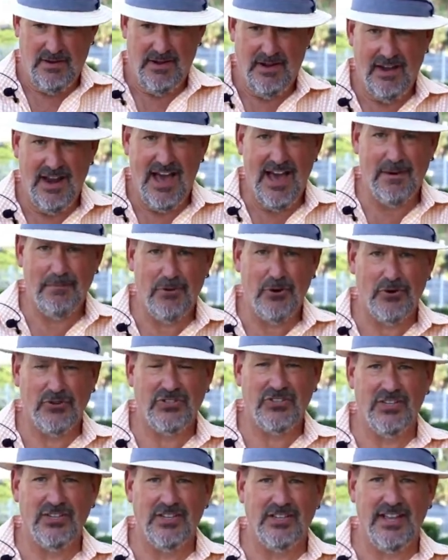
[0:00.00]

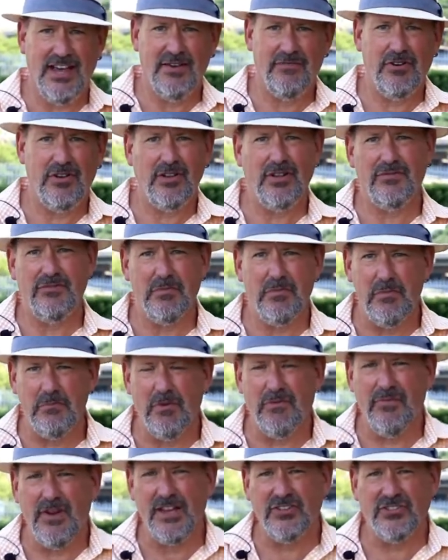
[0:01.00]
non-personal level, from a
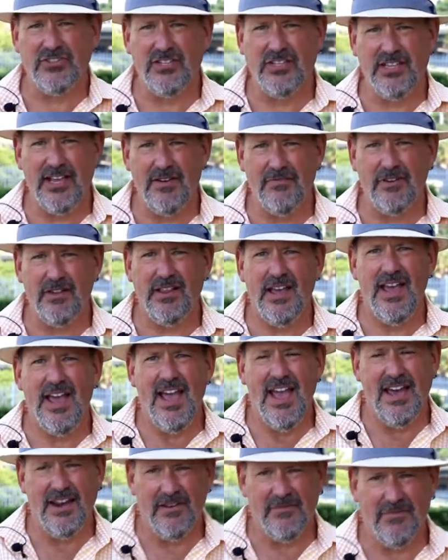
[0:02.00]
professional level,
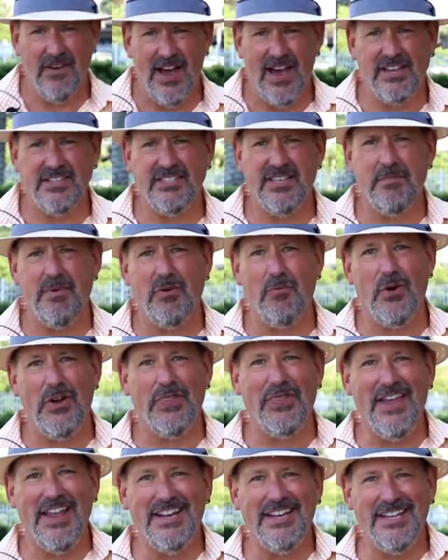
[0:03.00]
and advise them on
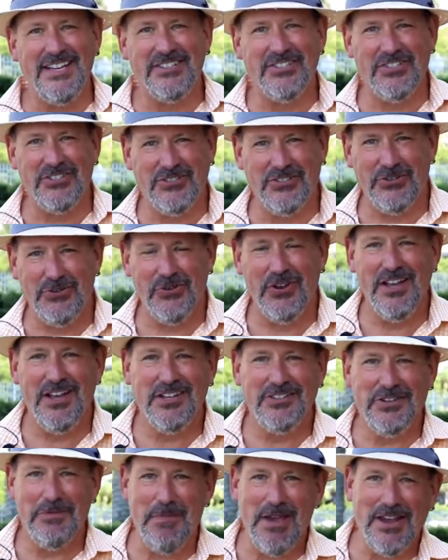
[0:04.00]
what they need to do
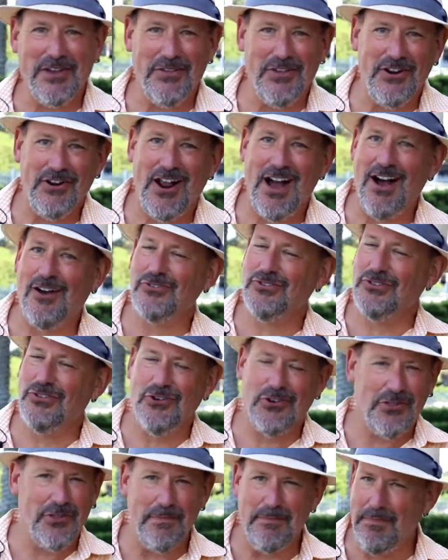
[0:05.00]
to make their house
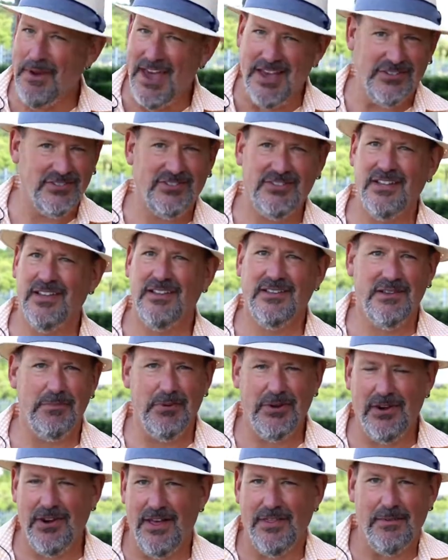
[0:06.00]
look the best to
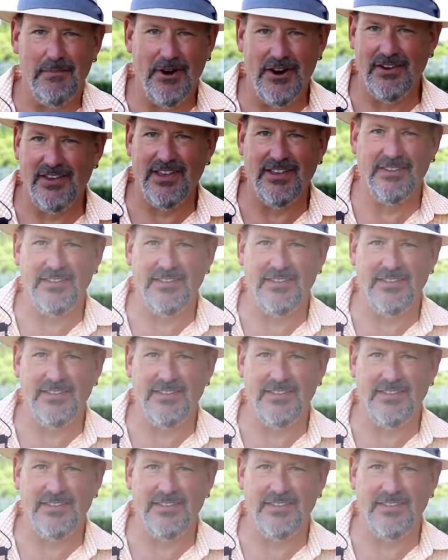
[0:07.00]
put it on the market.